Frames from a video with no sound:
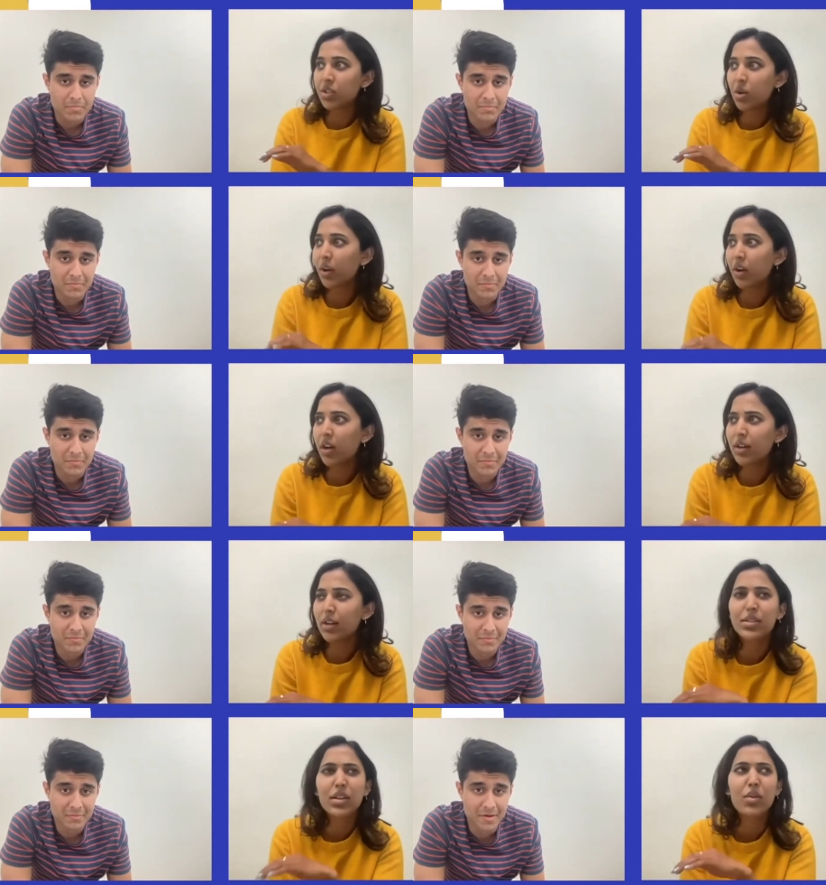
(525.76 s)
Speaker 1: going on and i was
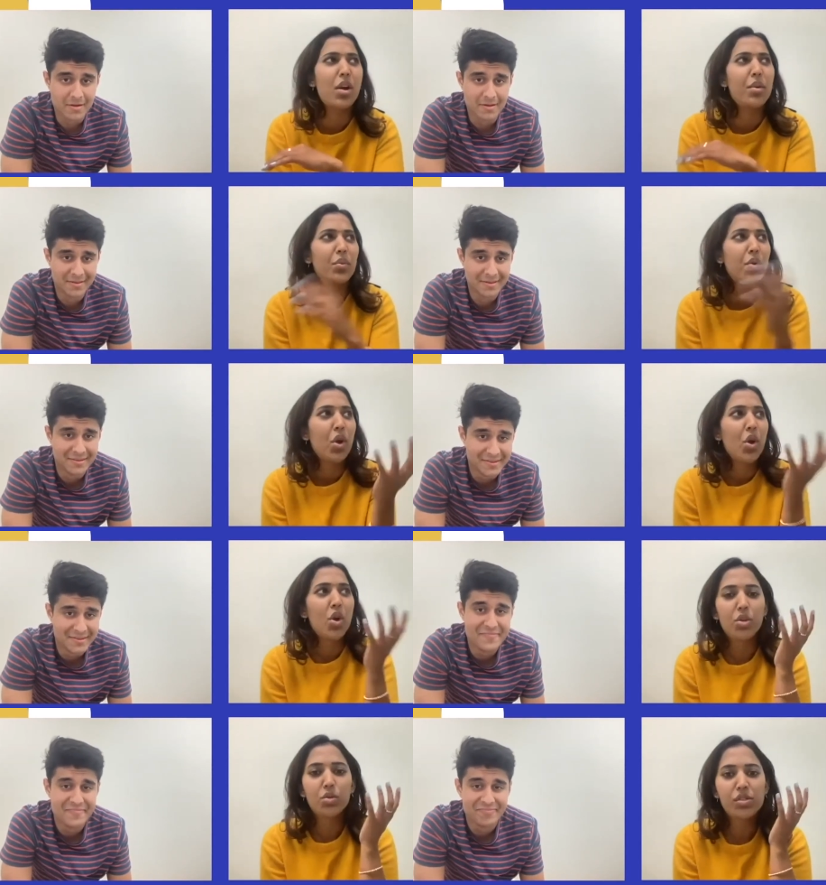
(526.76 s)
like i mean you
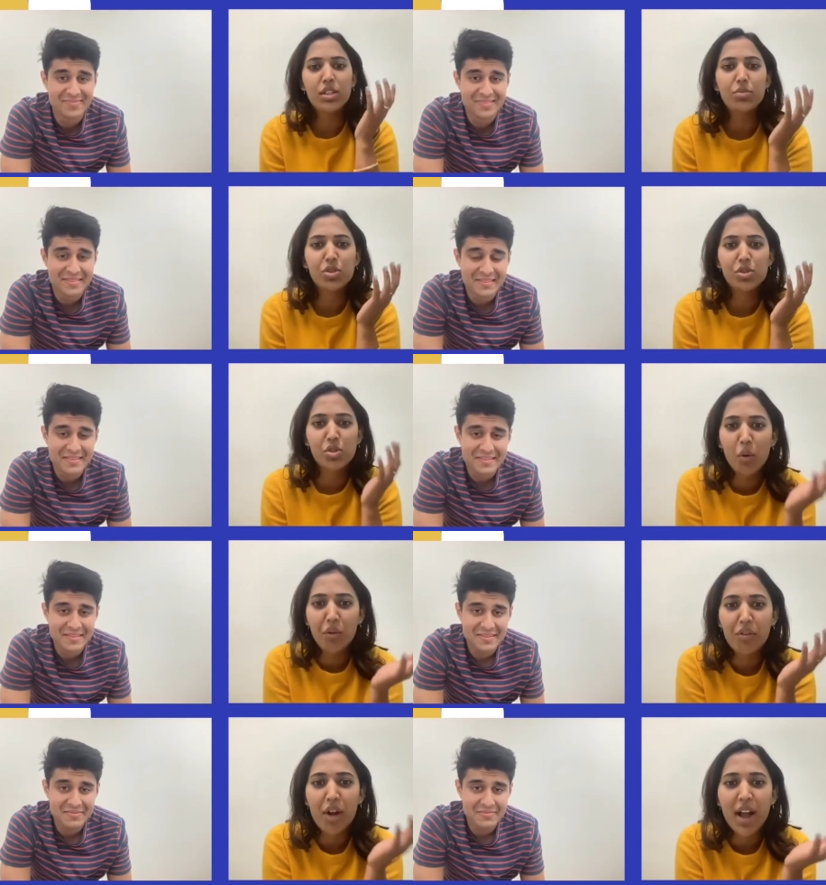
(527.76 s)
seem so
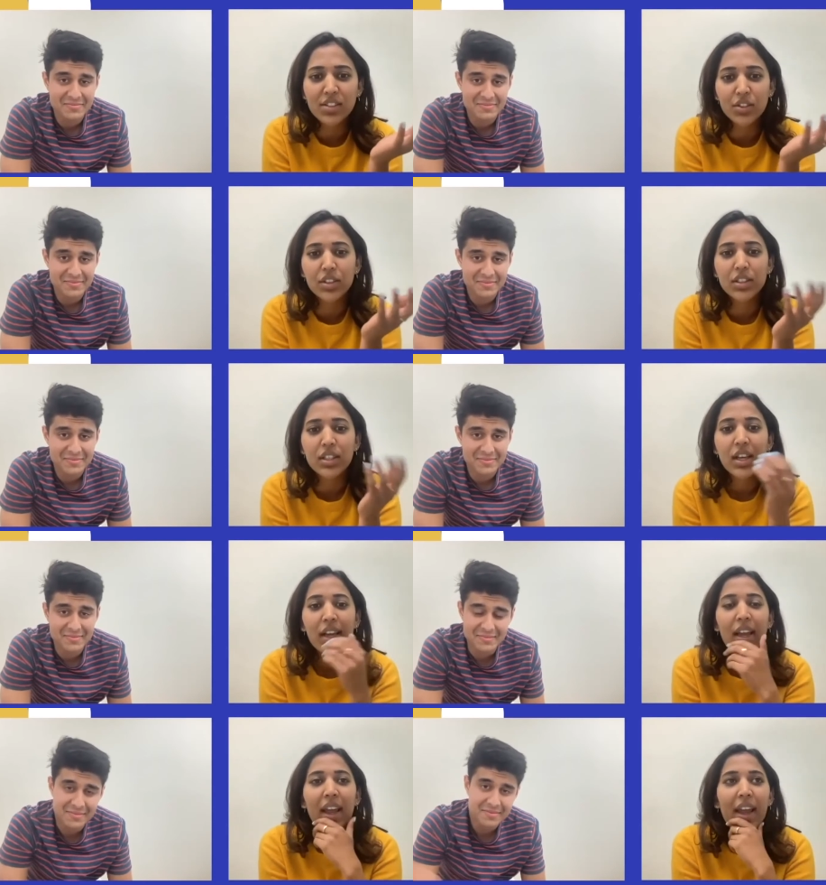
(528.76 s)
frazzled
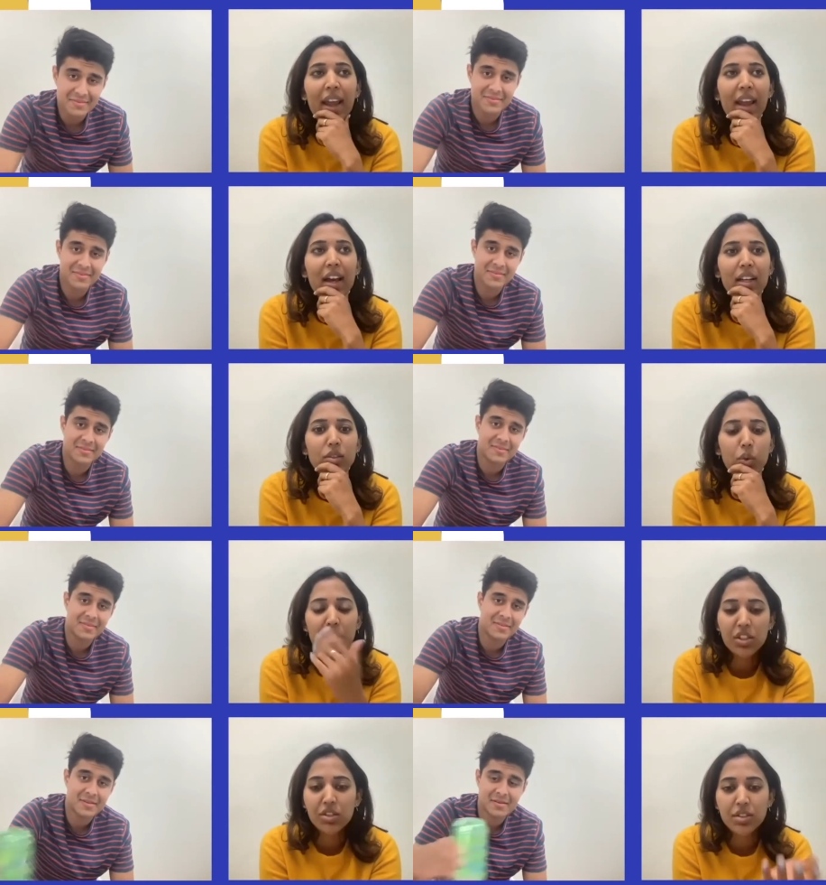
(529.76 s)
and what did you
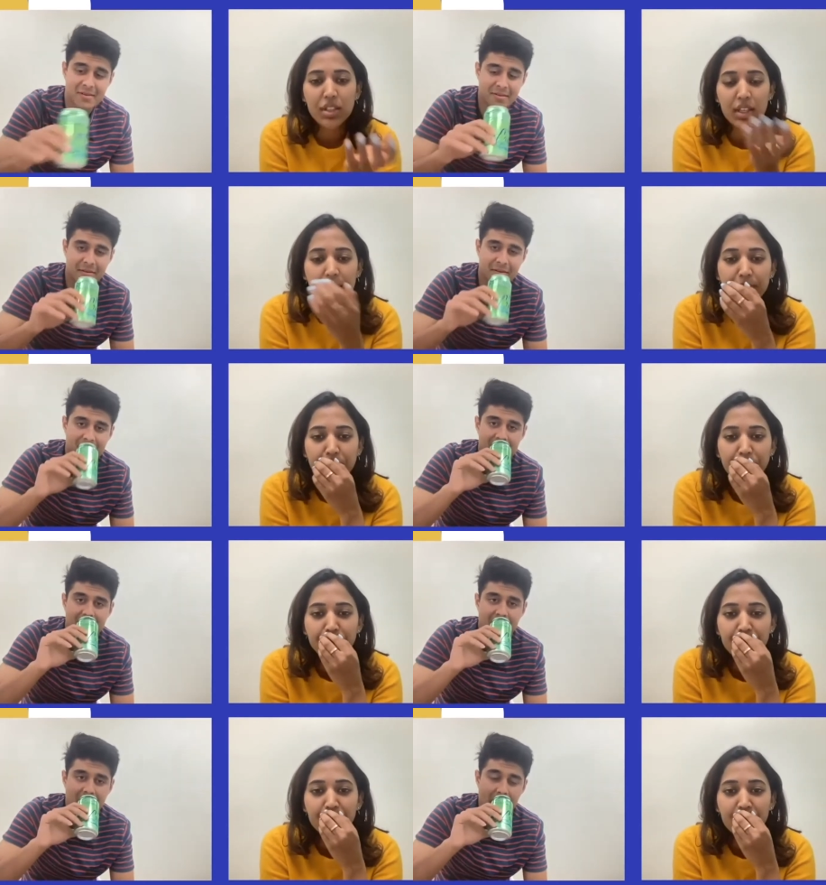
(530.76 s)
see?
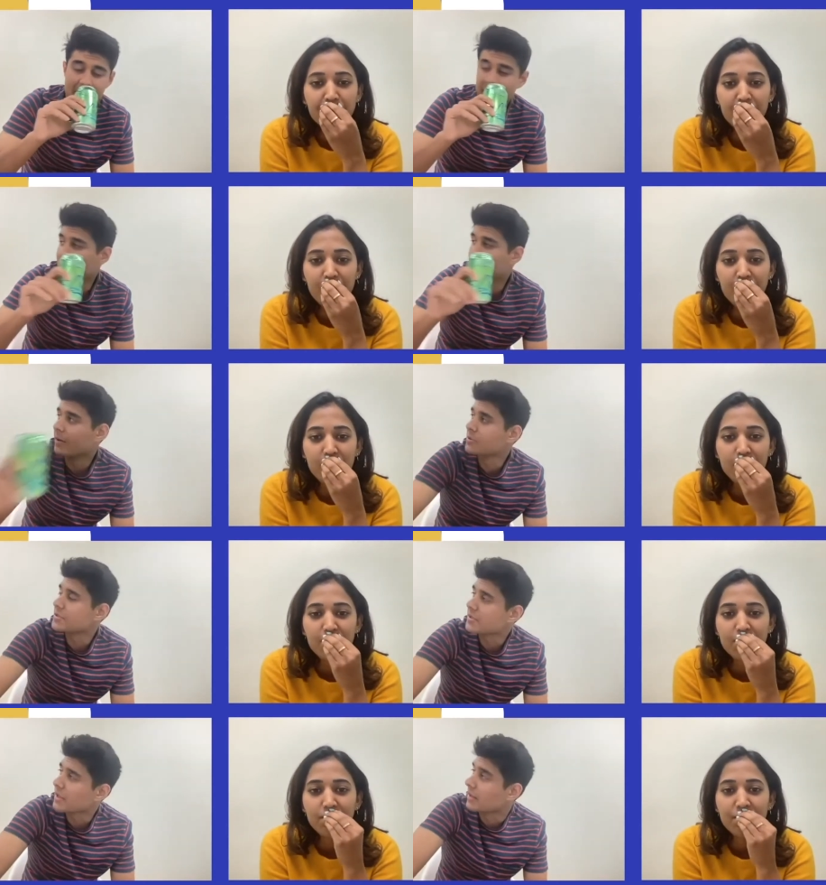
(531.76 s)
Speaker 2: I mean, it was
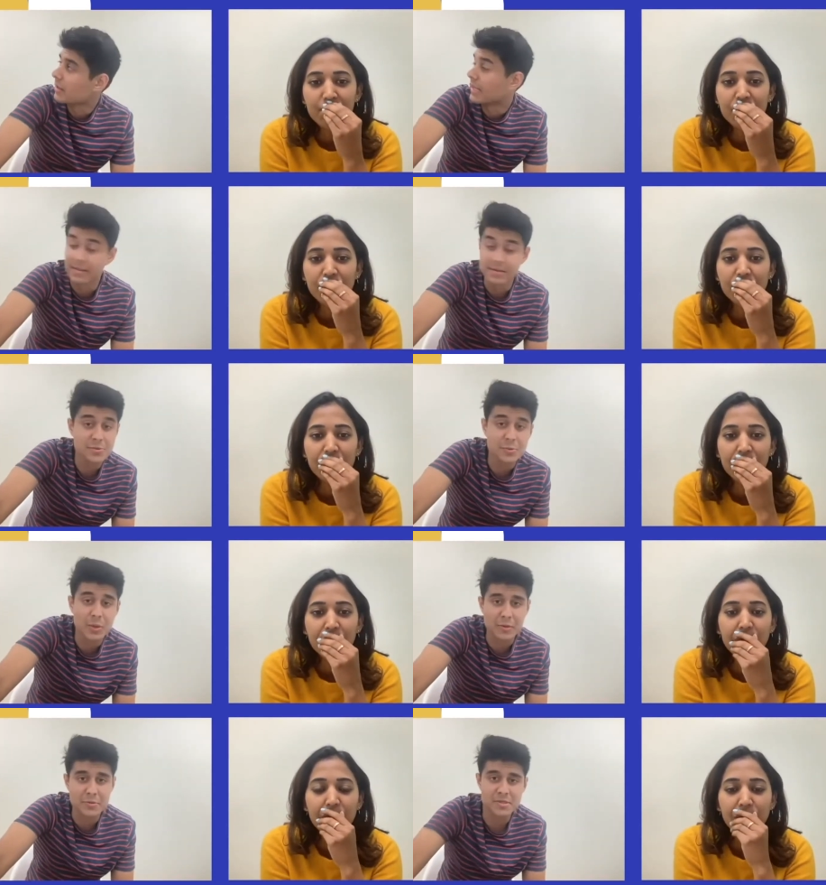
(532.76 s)
again. This is one of those
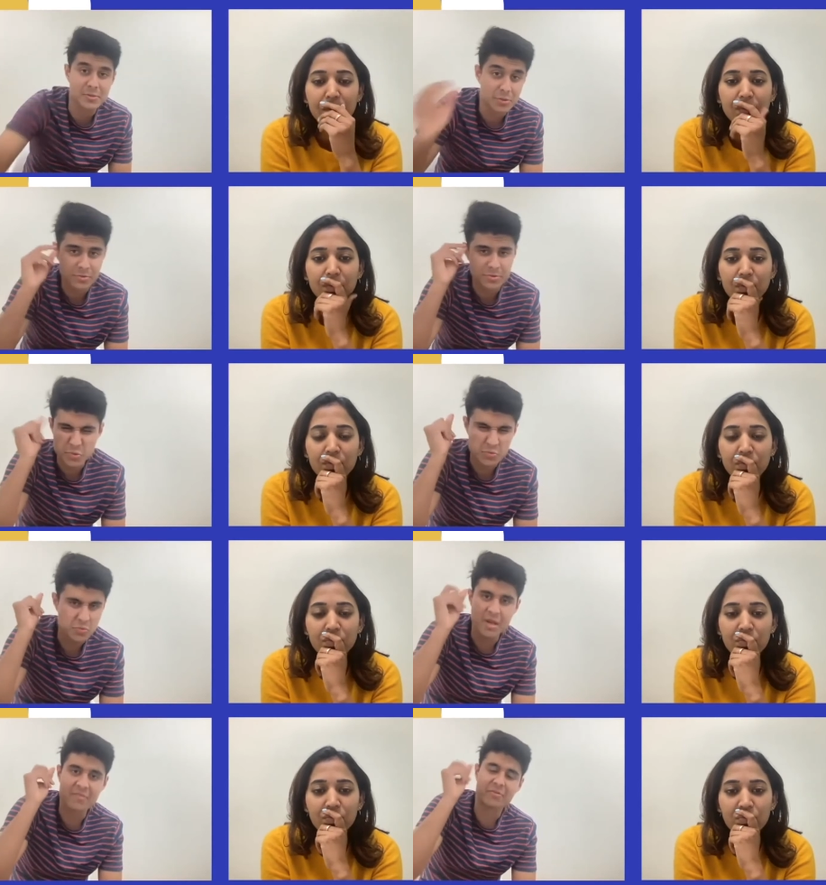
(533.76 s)
things you, you
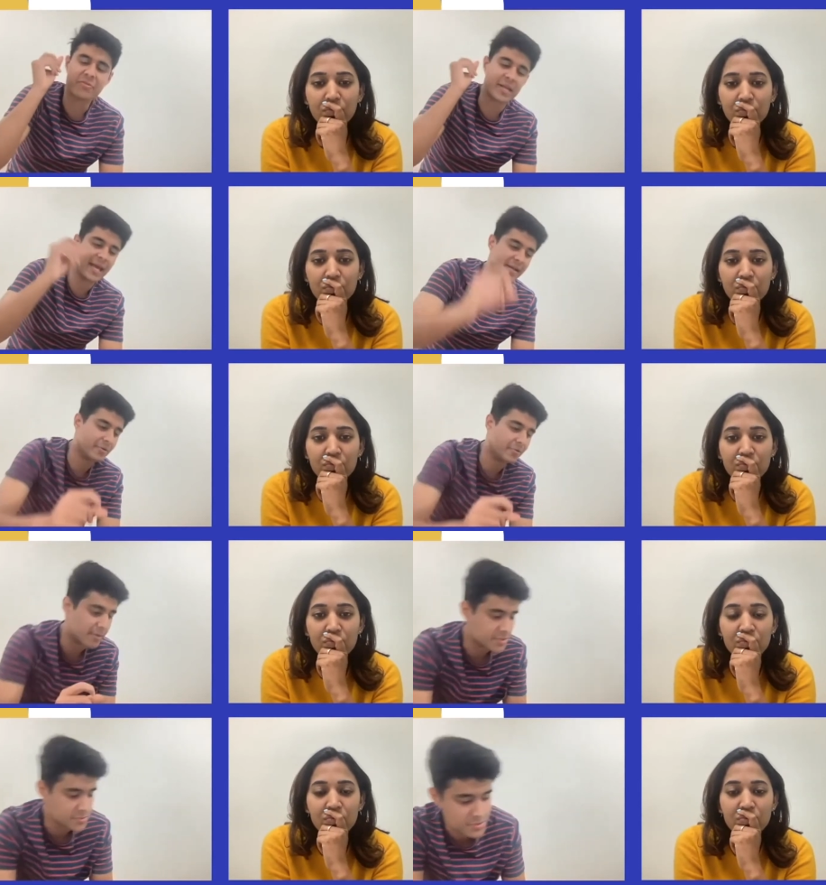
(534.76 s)
never forget it, right? Because
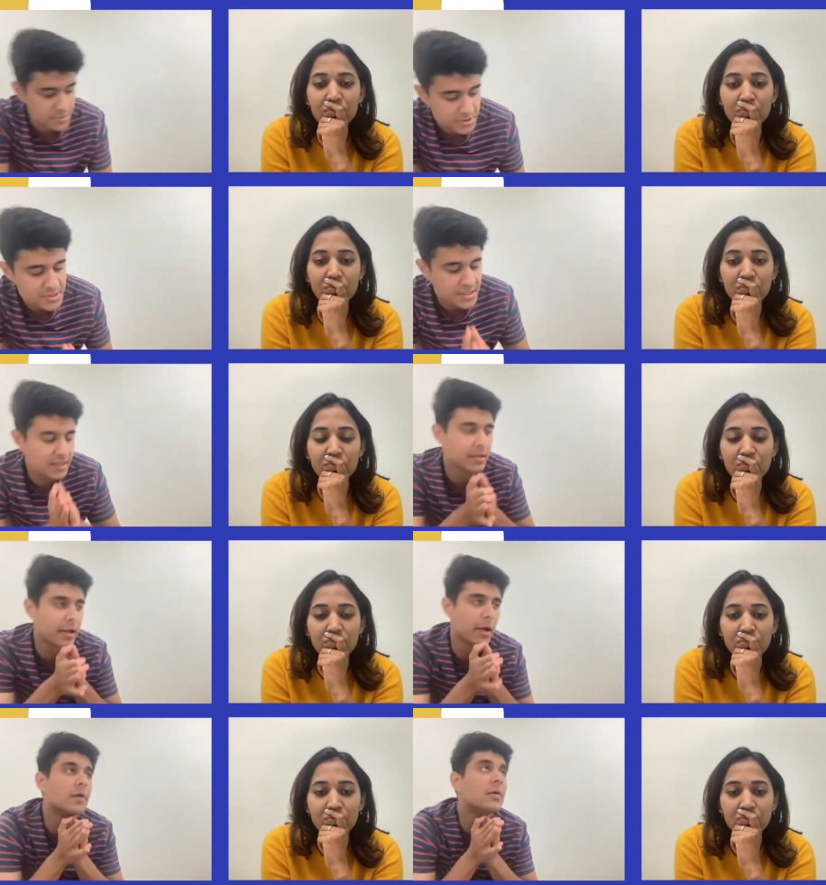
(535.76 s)
we're, we're sitting
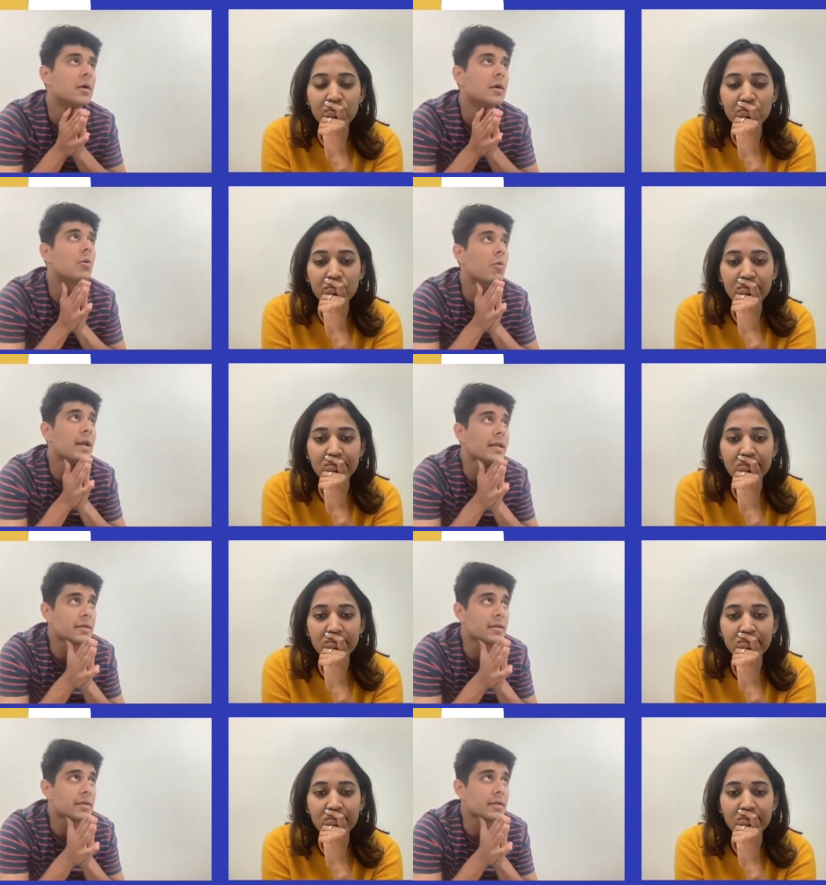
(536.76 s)
there, we're running. It's